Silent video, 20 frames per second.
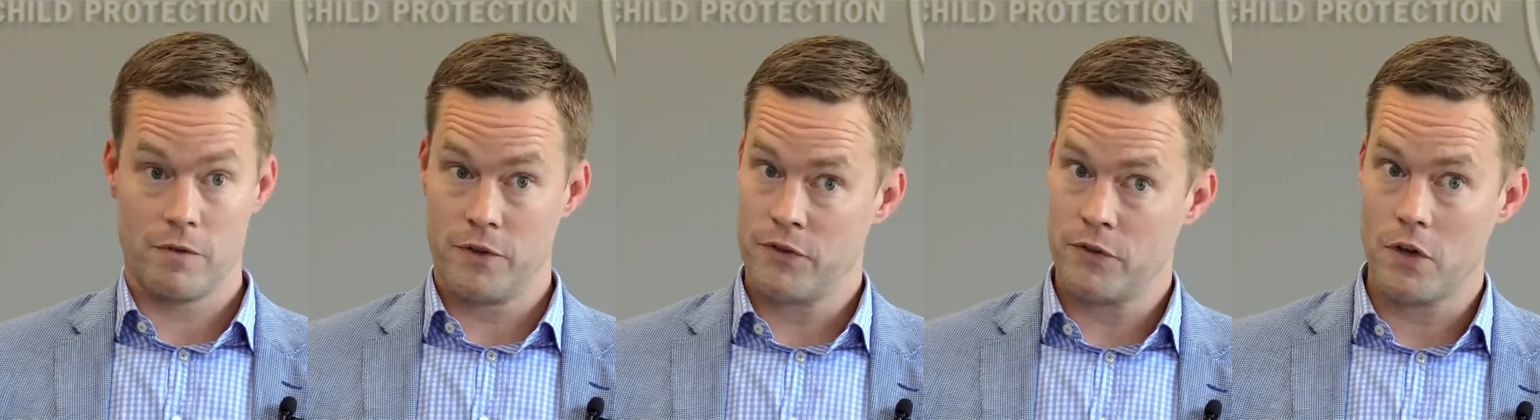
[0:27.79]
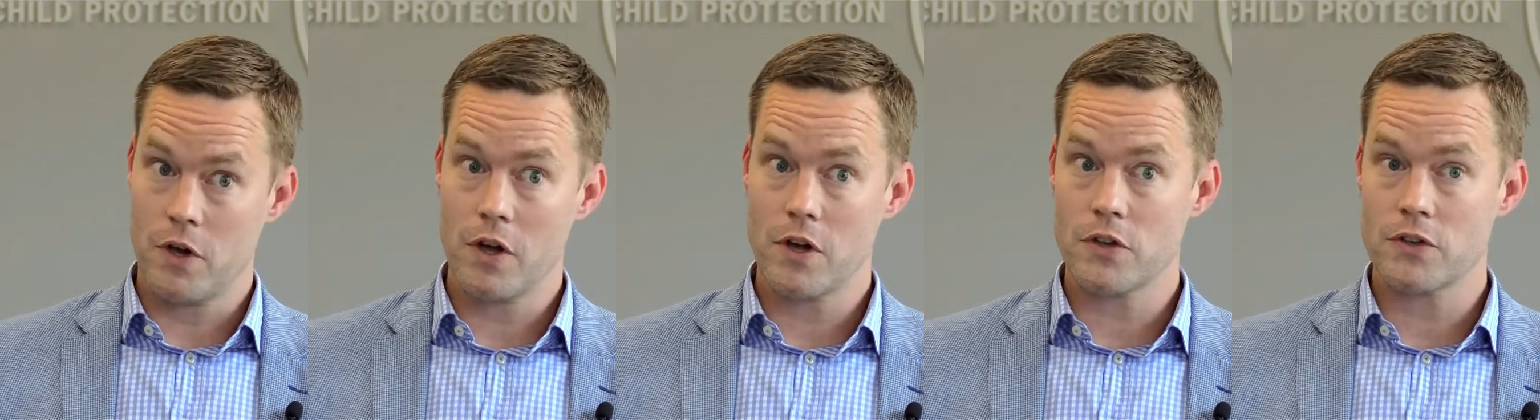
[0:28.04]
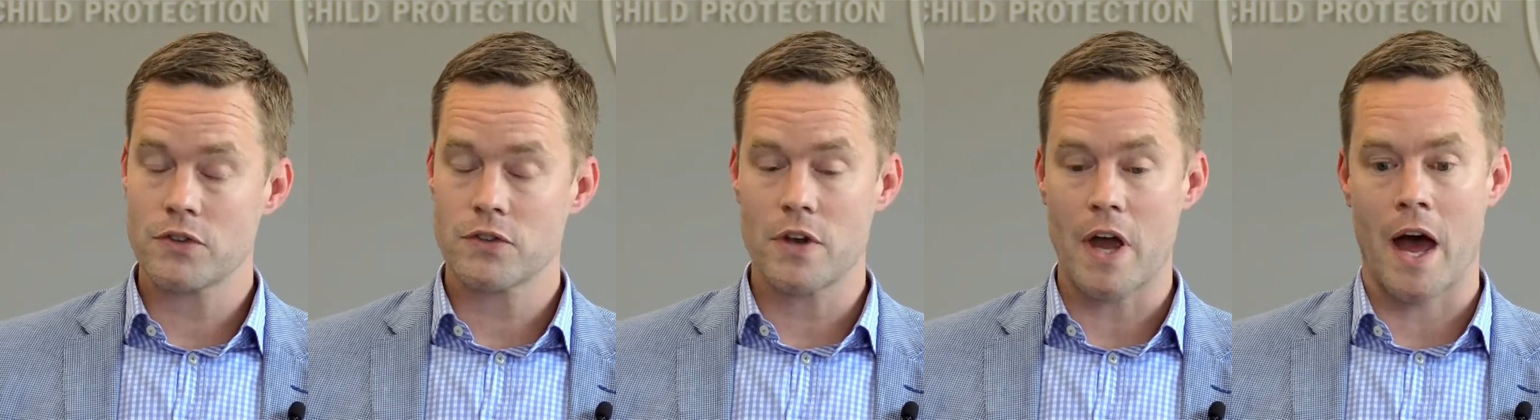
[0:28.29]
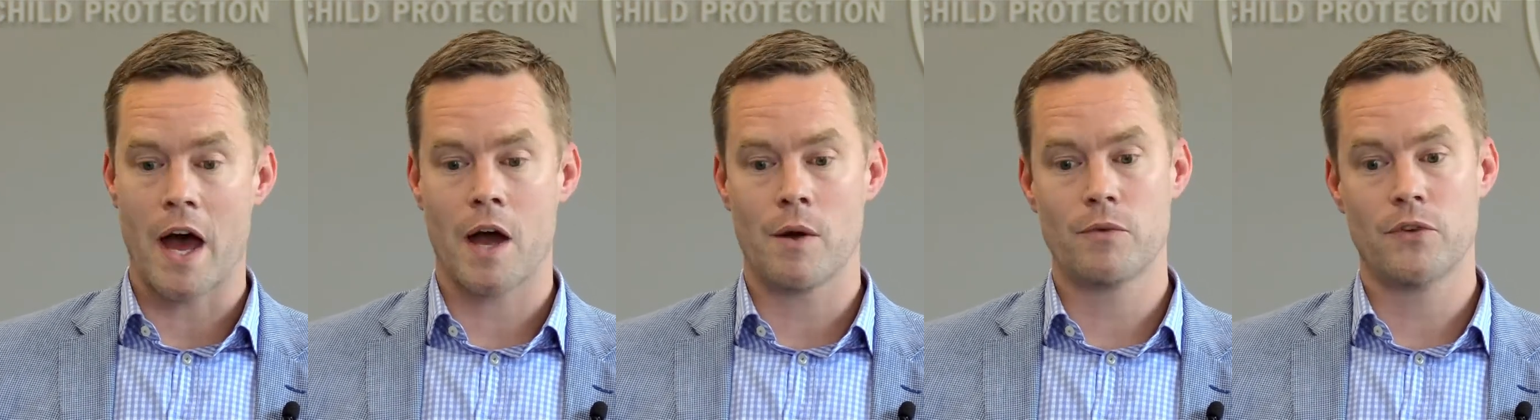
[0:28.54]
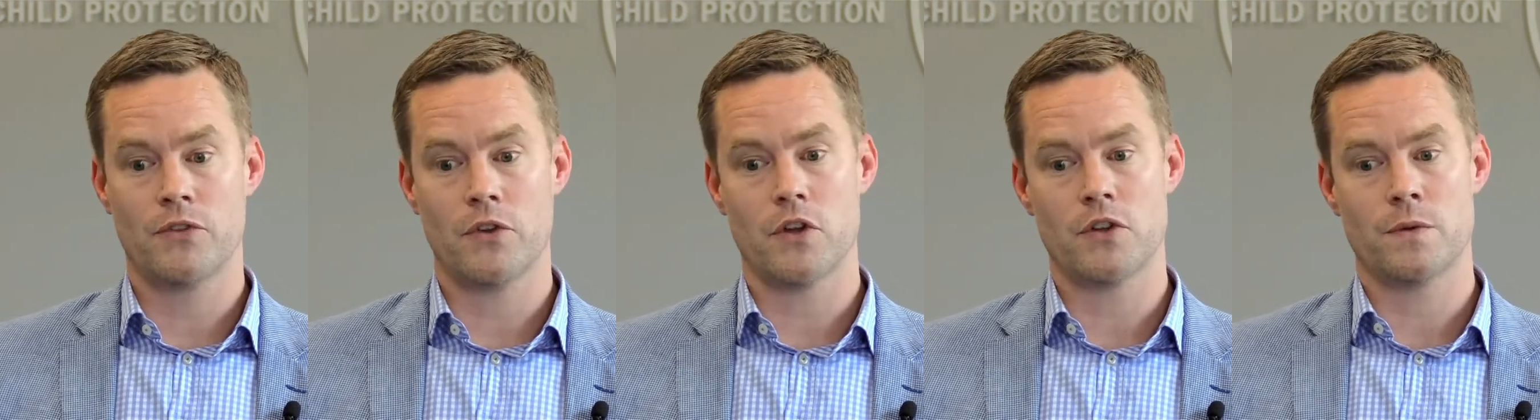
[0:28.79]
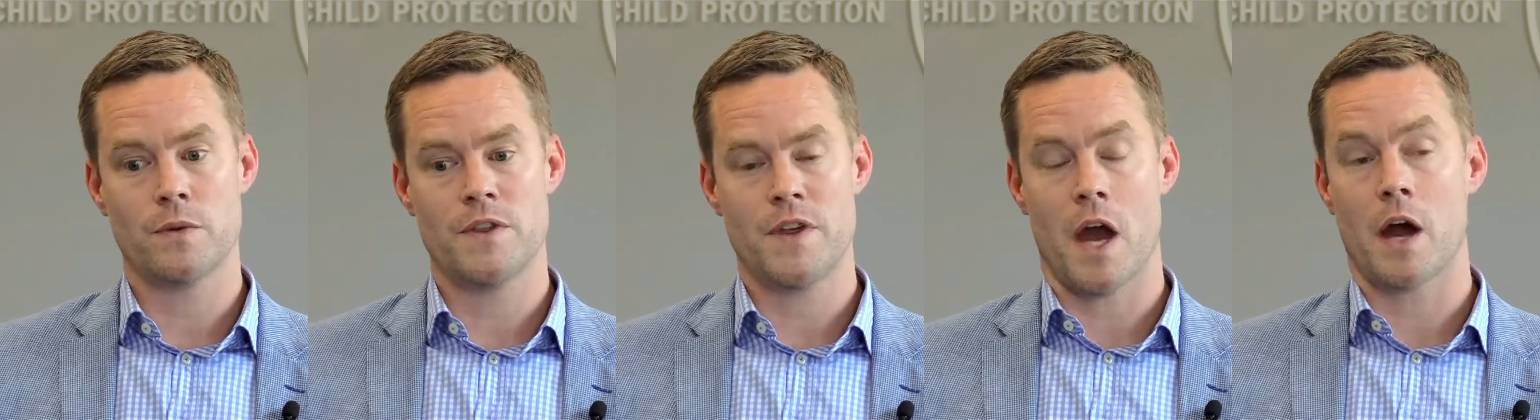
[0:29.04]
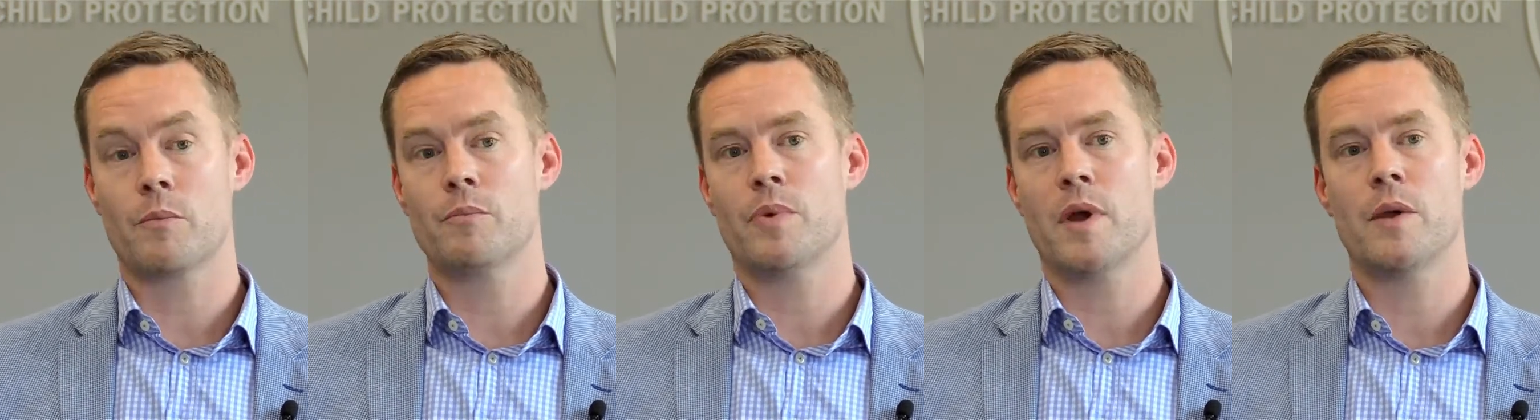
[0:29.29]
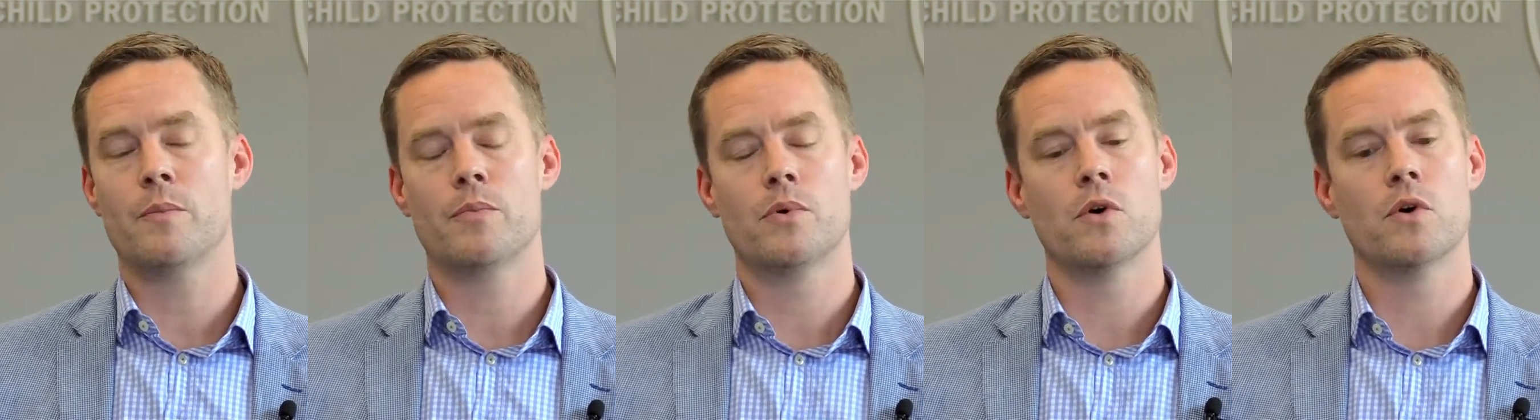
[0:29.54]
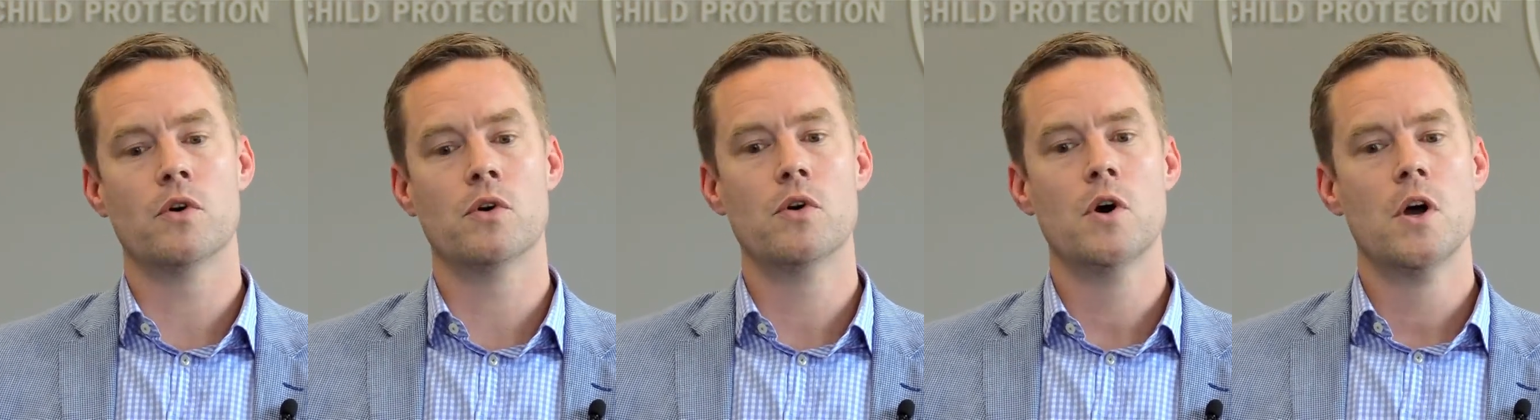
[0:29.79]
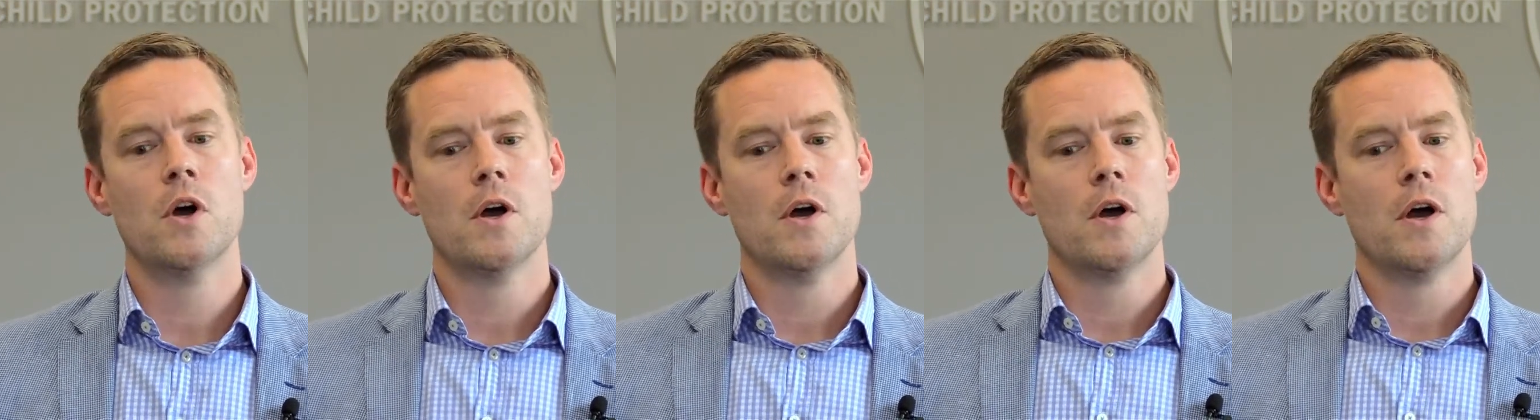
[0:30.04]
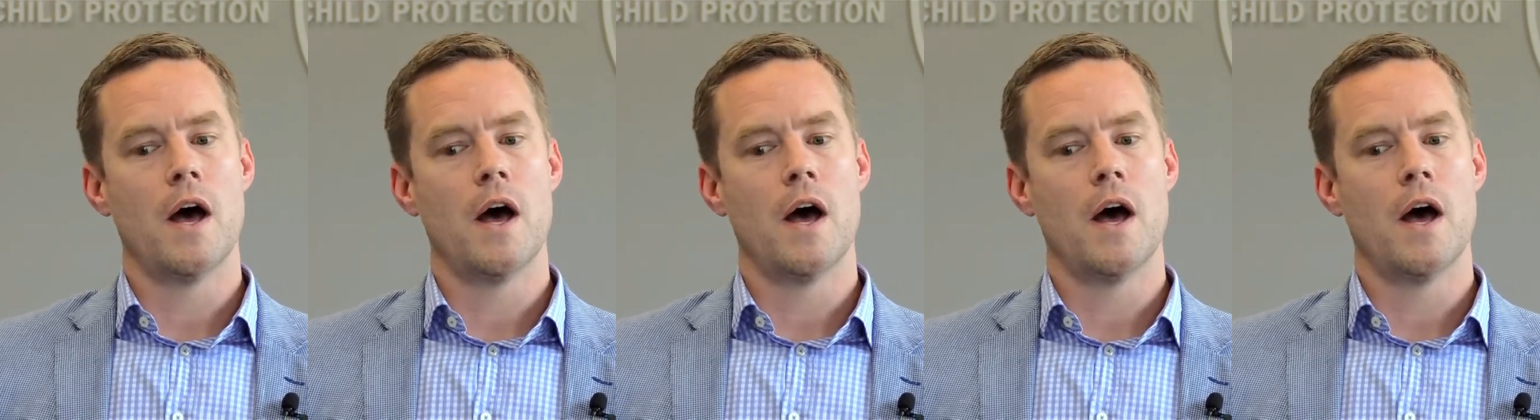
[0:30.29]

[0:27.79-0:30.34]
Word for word: research, with young people,